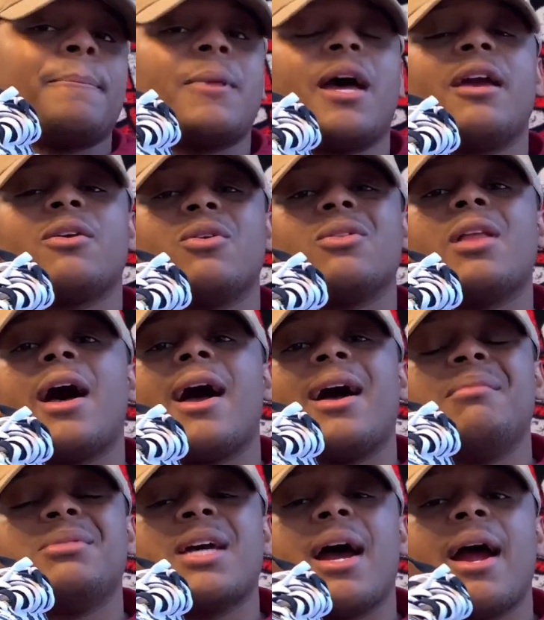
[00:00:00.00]
I ain't gonna lie,
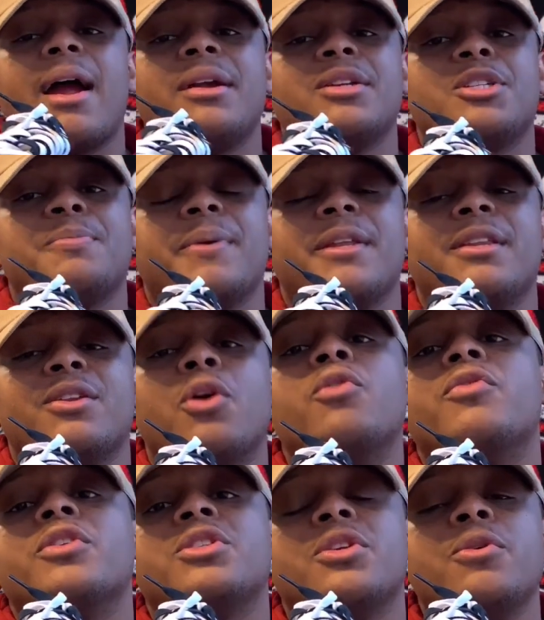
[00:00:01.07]
I'm tired of spending
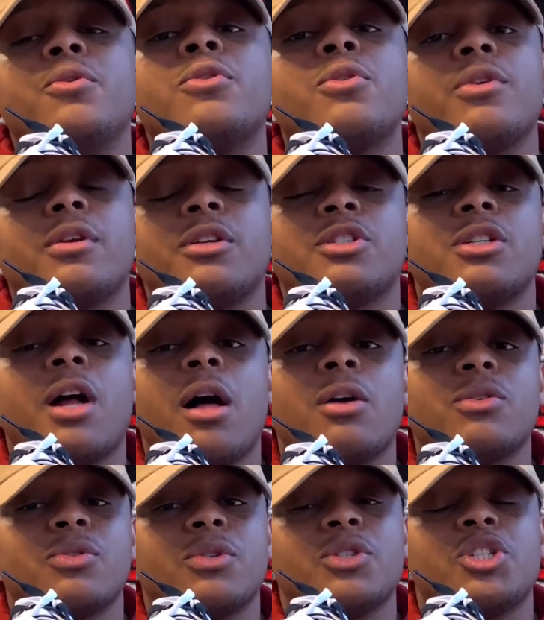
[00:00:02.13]
over $200-300
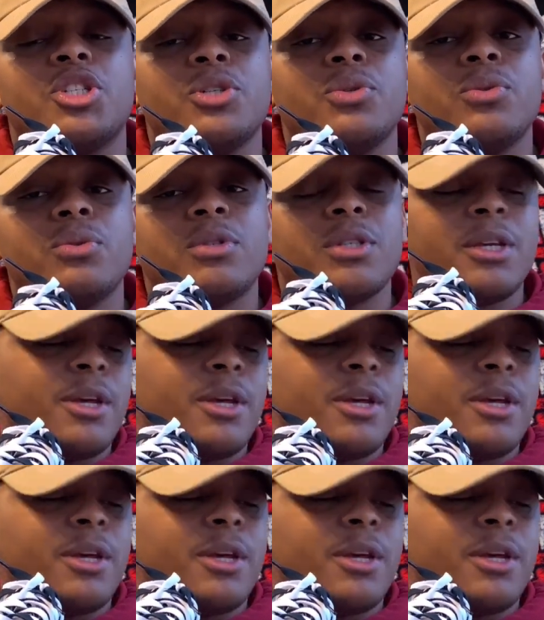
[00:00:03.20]
on shoes.